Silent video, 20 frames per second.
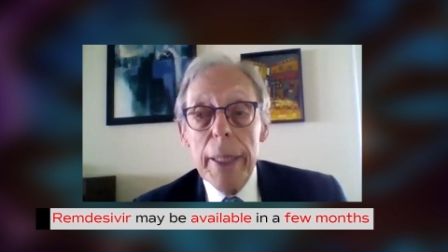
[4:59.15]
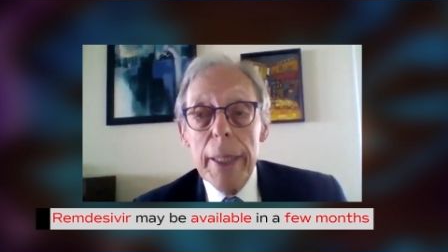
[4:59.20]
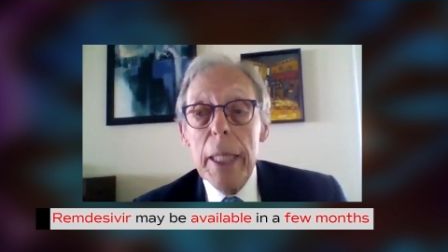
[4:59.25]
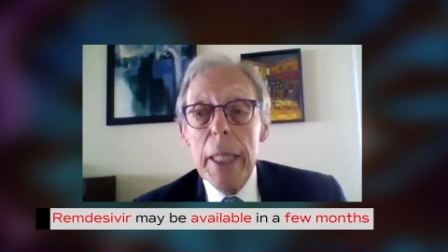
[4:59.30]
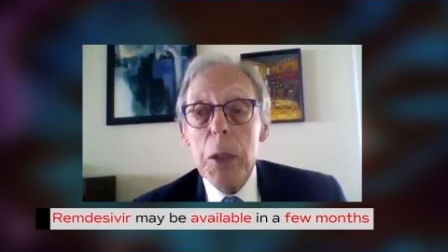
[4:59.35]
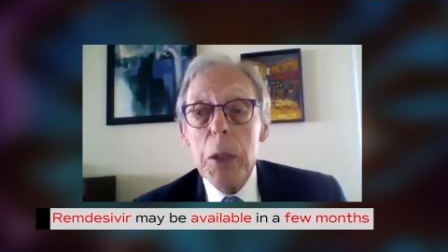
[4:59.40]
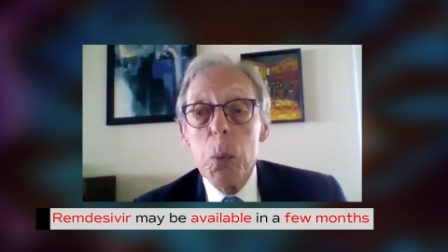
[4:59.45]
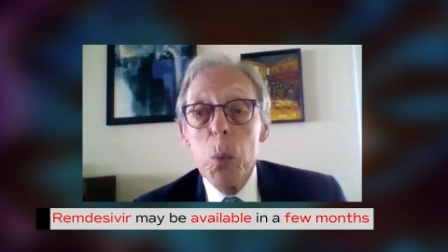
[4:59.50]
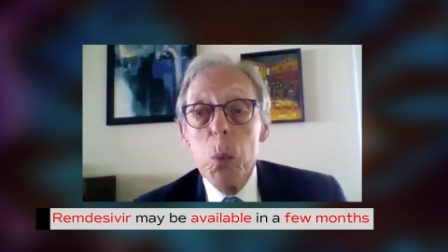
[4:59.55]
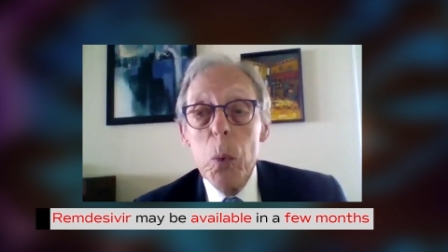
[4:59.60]

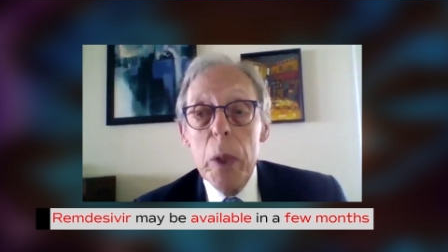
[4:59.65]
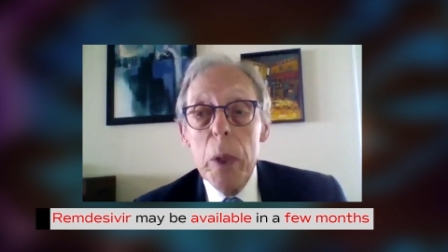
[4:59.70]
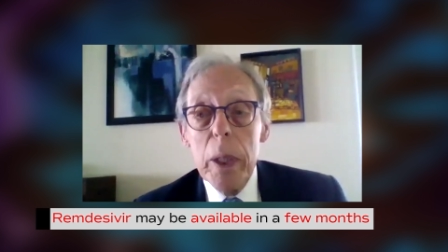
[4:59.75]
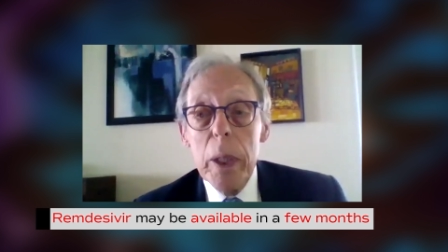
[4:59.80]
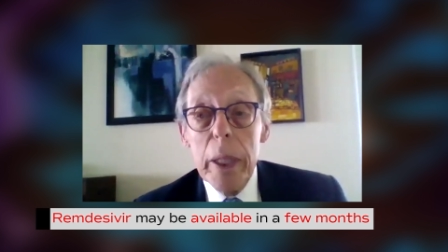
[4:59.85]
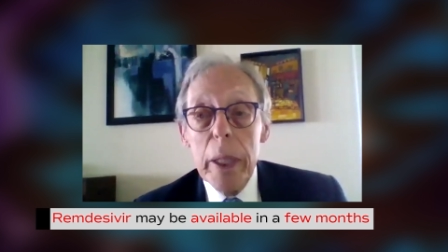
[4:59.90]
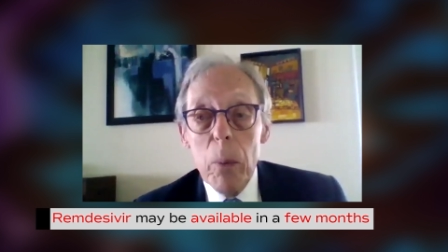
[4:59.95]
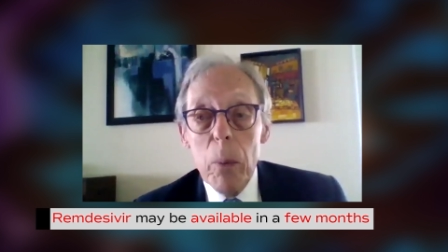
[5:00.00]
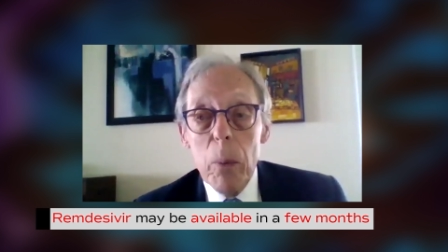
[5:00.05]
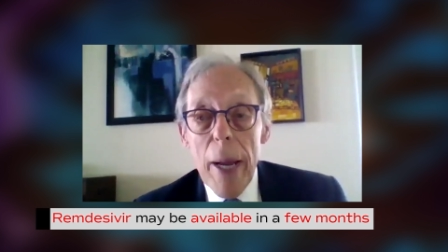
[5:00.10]
That's
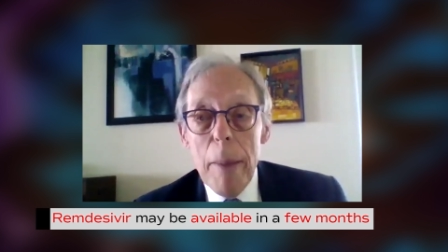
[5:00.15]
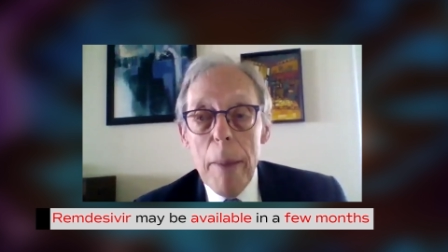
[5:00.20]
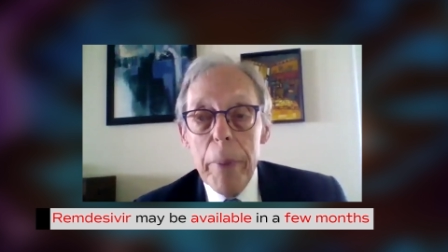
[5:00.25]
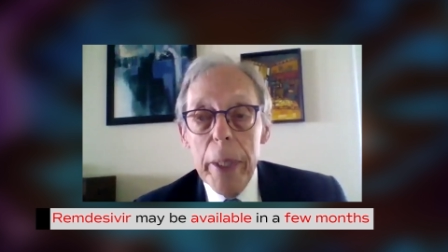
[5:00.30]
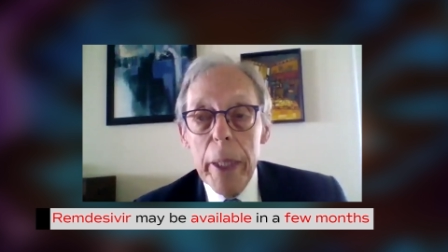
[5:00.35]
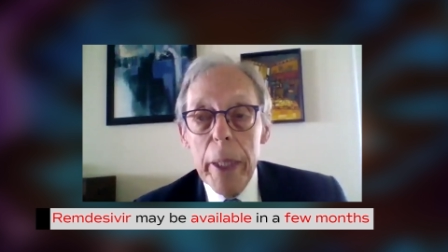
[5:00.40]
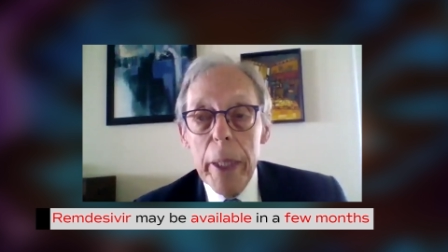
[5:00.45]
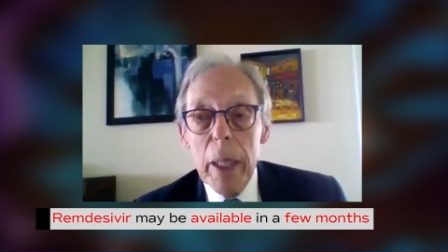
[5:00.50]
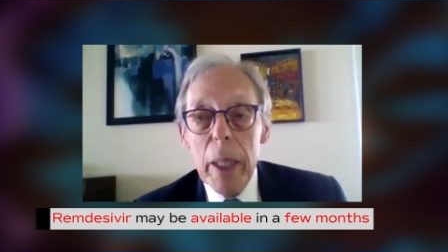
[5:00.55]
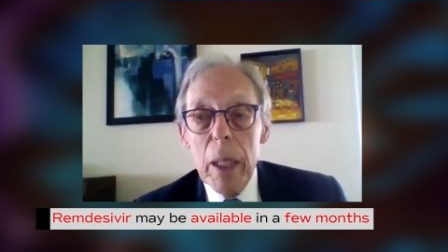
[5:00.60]
really
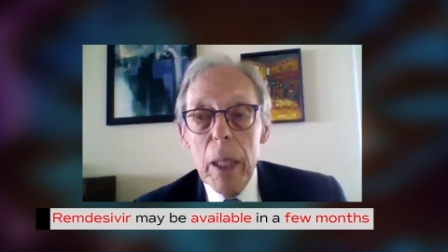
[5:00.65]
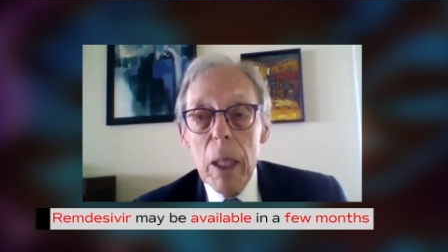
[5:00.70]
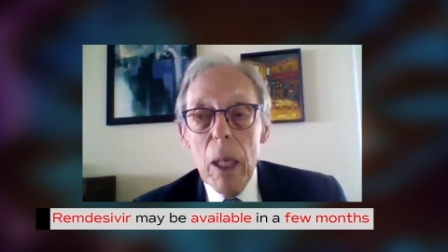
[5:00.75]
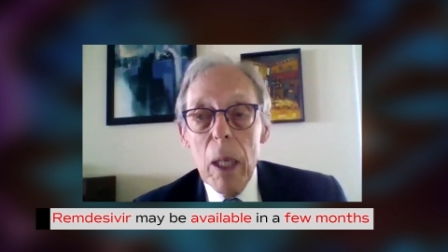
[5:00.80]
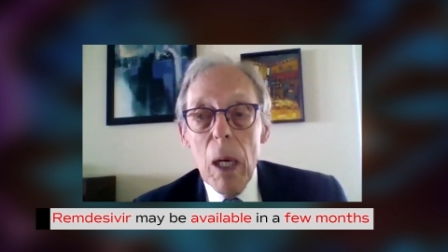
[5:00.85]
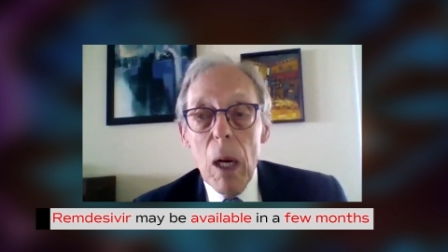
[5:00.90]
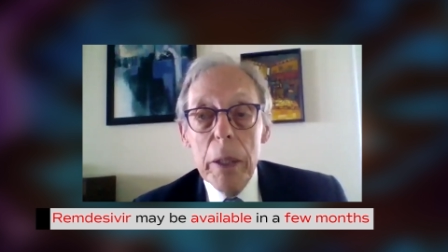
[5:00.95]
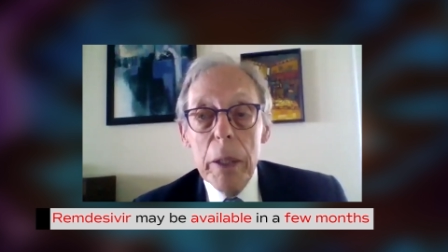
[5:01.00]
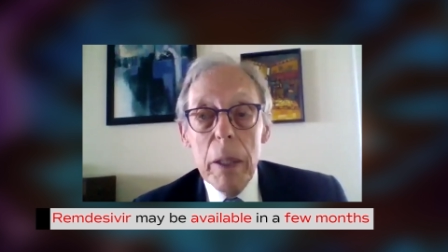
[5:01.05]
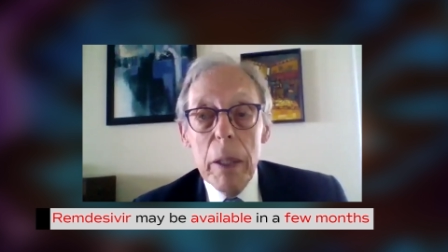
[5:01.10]
rapid.
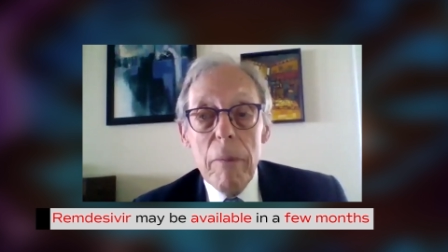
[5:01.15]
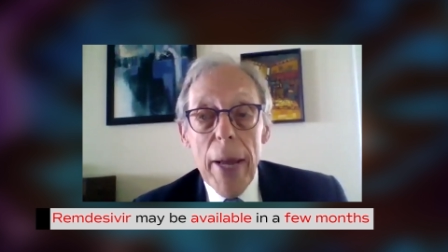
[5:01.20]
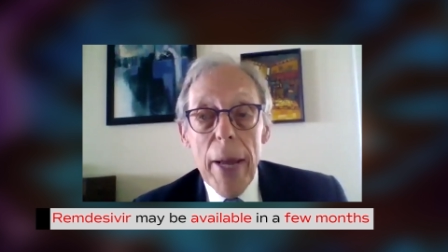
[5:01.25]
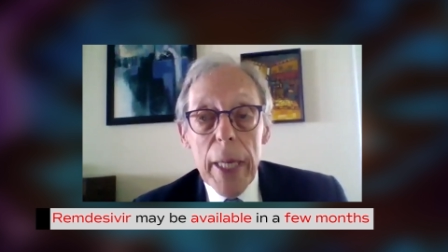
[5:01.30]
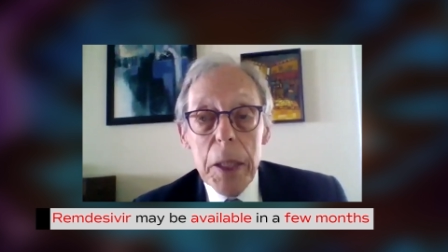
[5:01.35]
on the